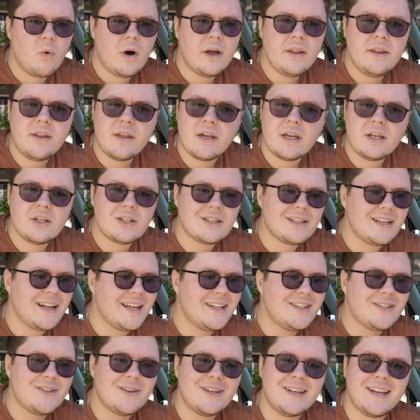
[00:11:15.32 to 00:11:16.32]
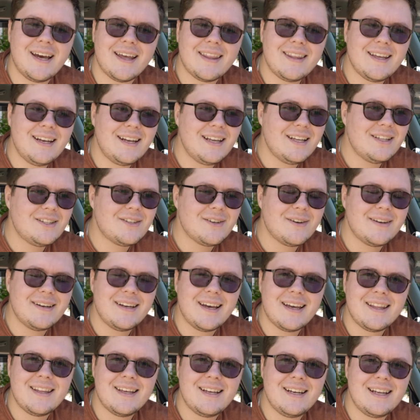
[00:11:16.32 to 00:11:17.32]
one thing just led to
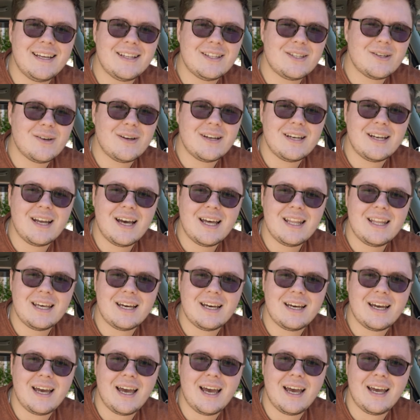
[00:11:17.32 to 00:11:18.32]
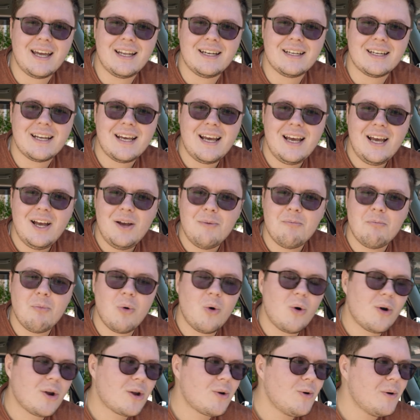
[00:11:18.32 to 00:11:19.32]
another, and
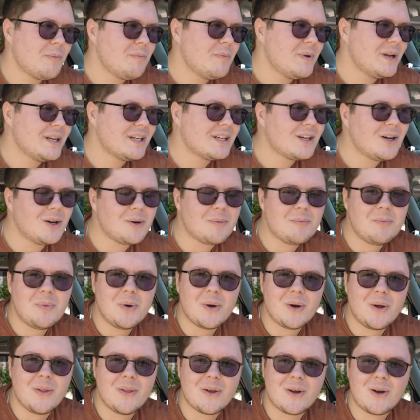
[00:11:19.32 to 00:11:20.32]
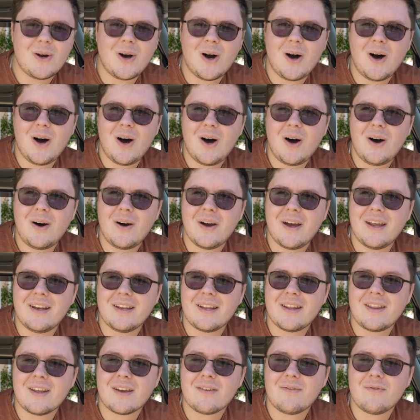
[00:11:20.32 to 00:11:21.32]
more equipment got put on the car,
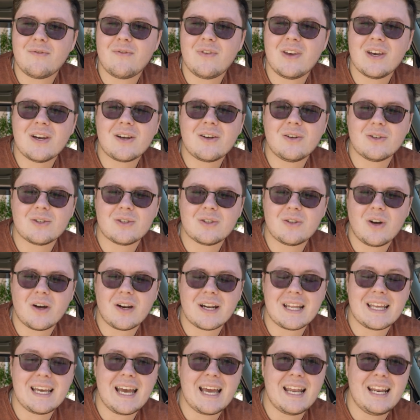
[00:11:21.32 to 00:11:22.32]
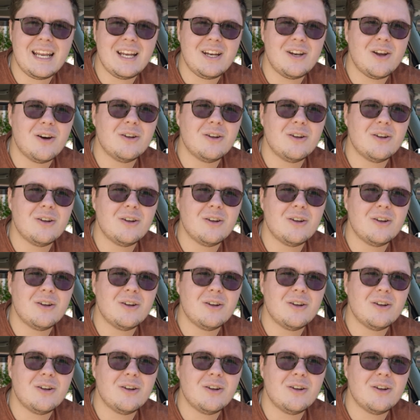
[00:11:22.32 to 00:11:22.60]
and the vehicle started gaining